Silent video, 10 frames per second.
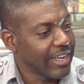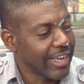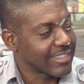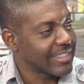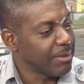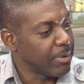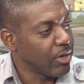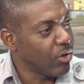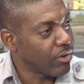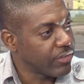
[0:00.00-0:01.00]

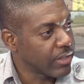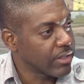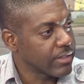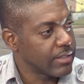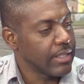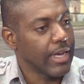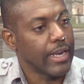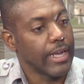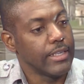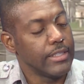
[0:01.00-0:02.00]
escaping lawful custody,
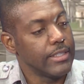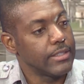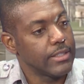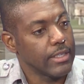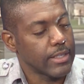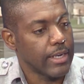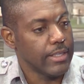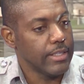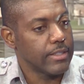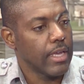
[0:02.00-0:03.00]
and these things. And
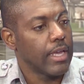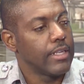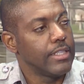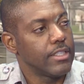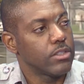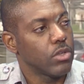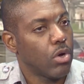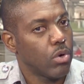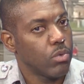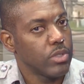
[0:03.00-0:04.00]
these
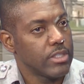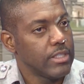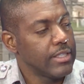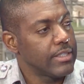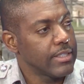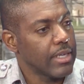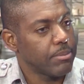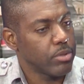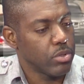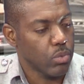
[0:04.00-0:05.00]
things
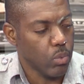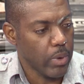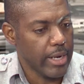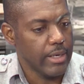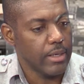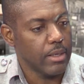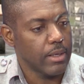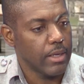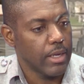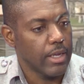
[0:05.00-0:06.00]
happen when
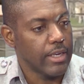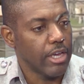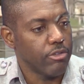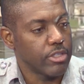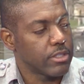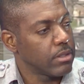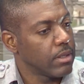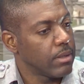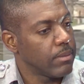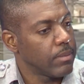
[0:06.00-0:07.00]
there is
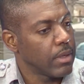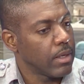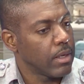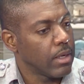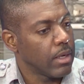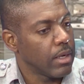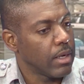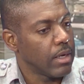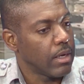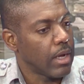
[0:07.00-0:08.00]

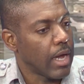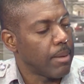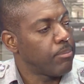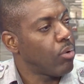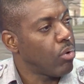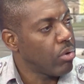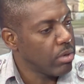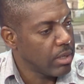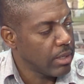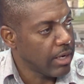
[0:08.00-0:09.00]
a
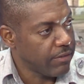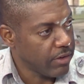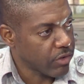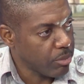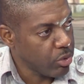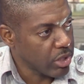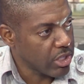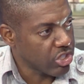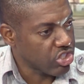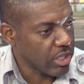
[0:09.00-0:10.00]
poor level of
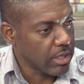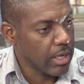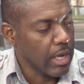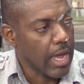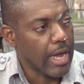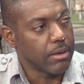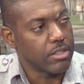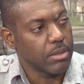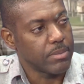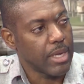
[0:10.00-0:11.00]
communication, and
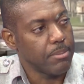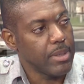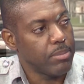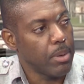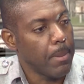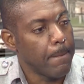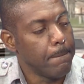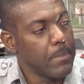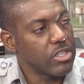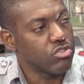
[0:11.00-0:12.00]
sometimes people
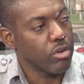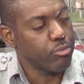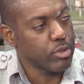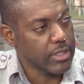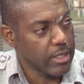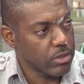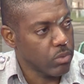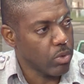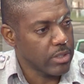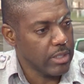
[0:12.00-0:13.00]
misrepresent
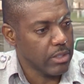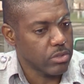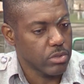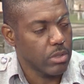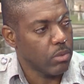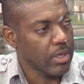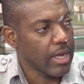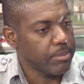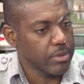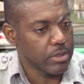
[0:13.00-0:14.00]
what
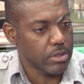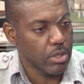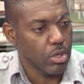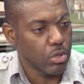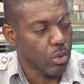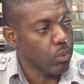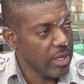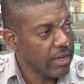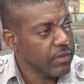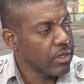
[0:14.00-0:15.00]
happens. Now,
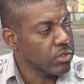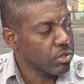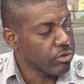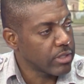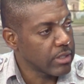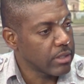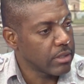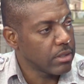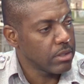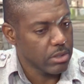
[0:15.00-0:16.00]
we have the authority
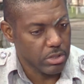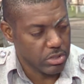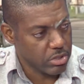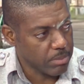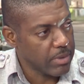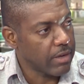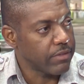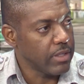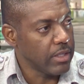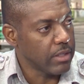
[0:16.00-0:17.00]
to stop
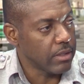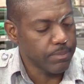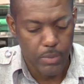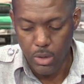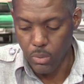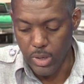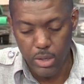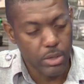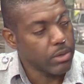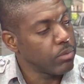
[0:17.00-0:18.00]
that vehicle,
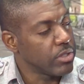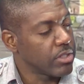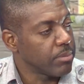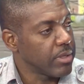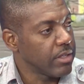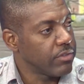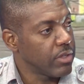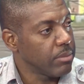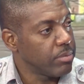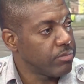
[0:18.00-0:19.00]
whether we're stopping it
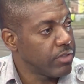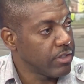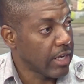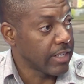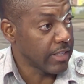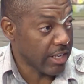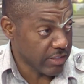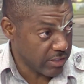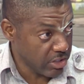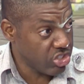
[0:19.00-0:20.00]

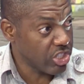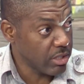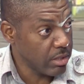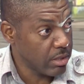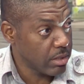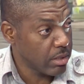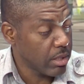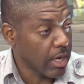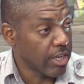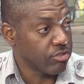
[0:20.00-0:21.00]
for searching
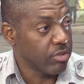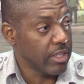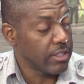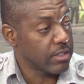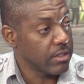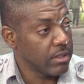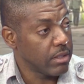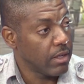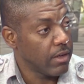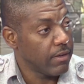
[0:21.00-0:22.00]
as relates to
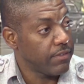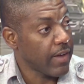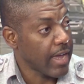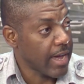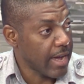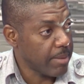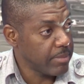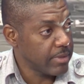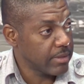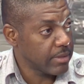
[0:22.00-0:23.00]

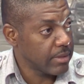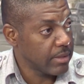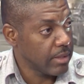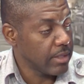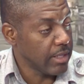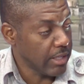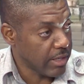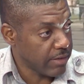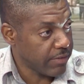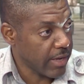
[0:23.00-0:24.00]
firearms,
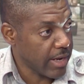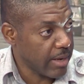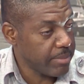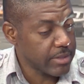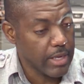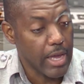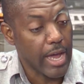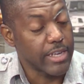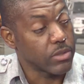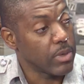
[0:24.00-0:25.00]
illegal firearms,
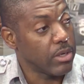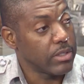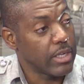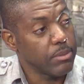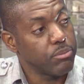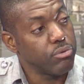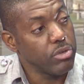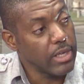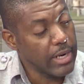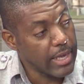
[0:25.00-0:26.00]
as well under the
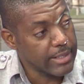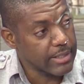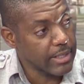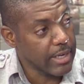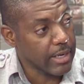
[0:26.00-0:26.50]
Predial Larceny